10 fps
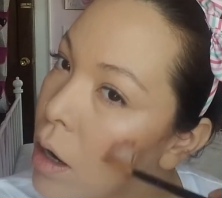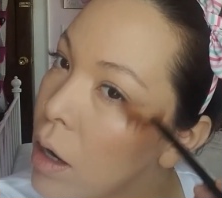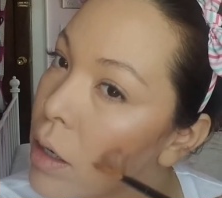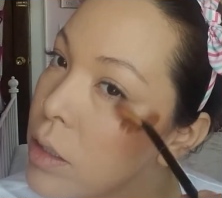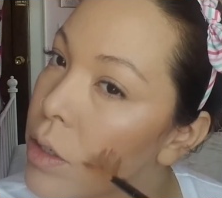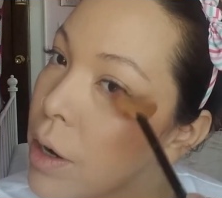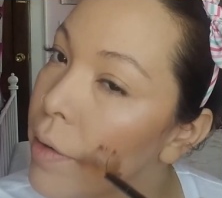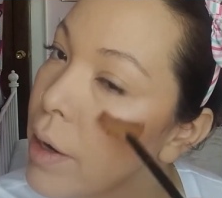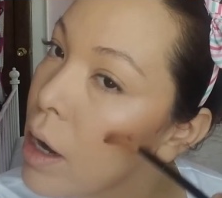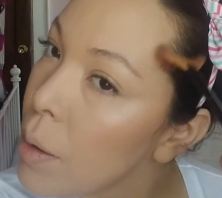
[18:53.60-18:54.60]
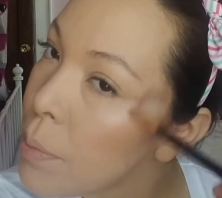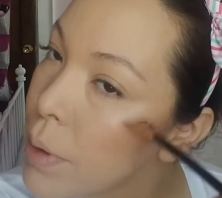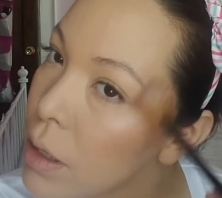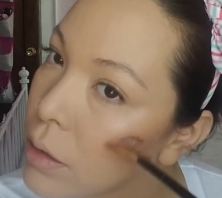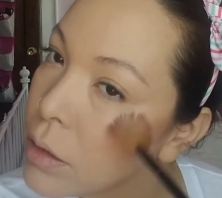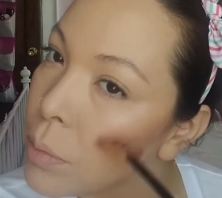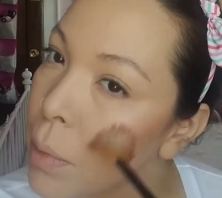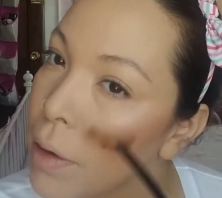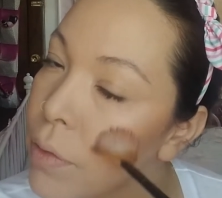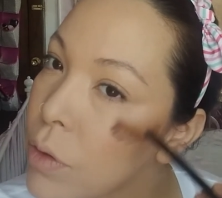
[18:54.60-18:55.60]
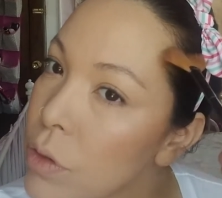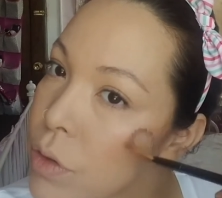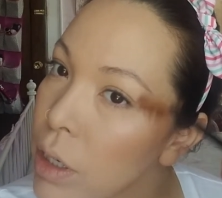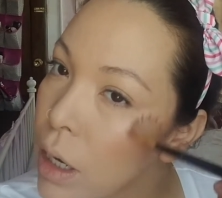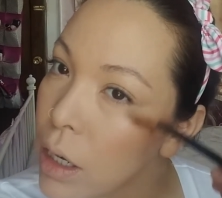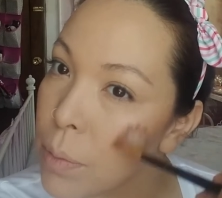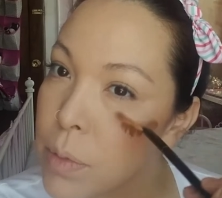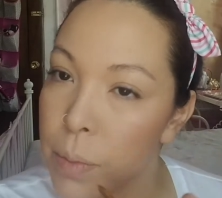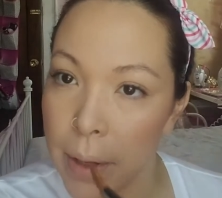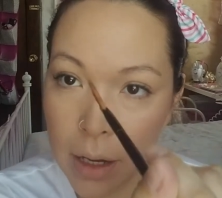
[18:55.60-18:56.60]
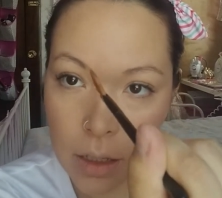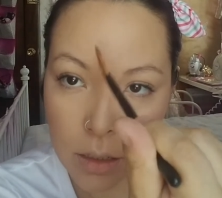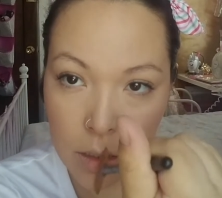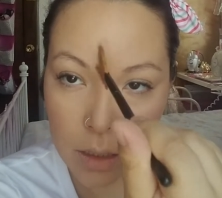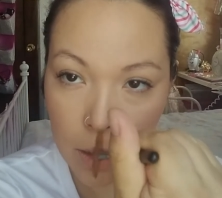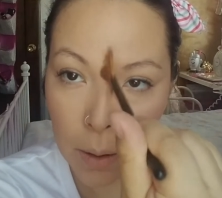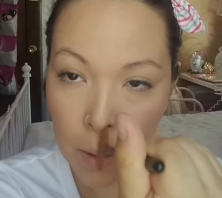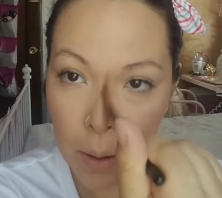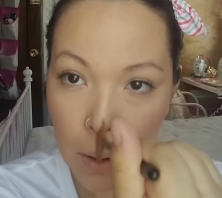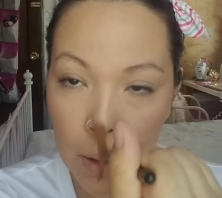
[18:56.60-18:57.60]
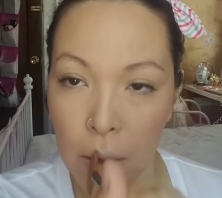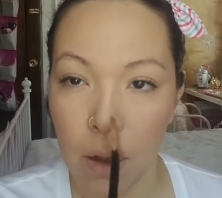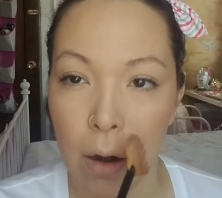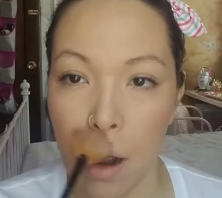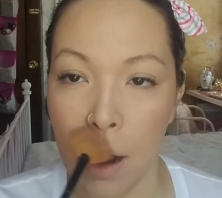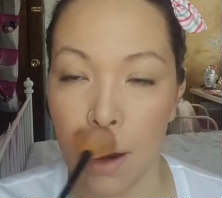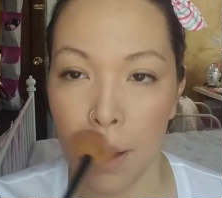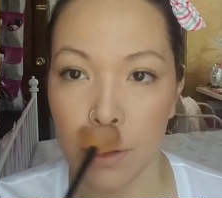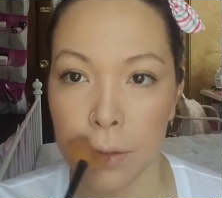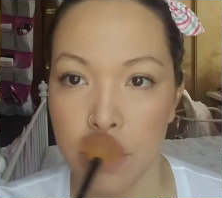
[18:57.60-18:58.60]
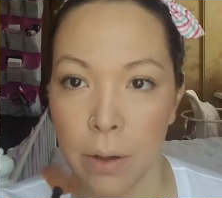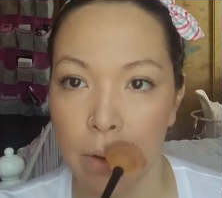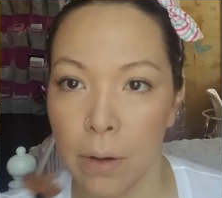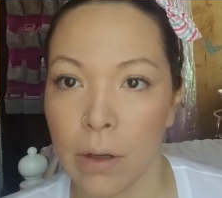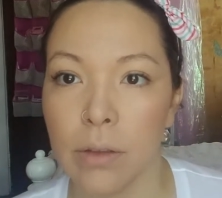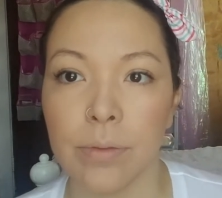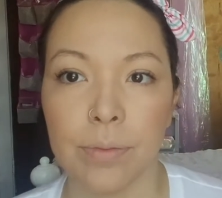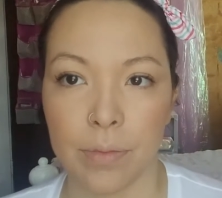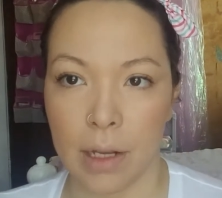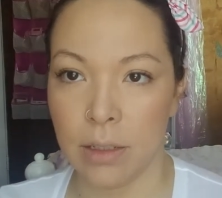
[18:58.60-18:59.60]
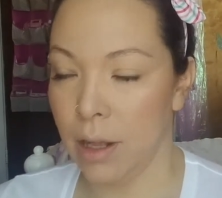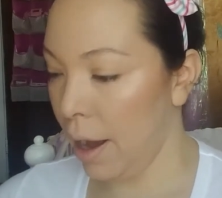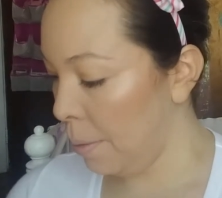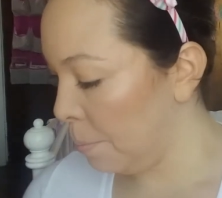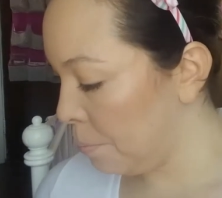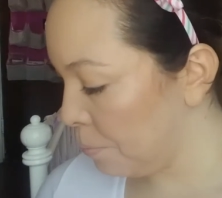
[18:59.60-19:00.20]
I need to hurry up because my phone's running out of space. Alright, so that's that.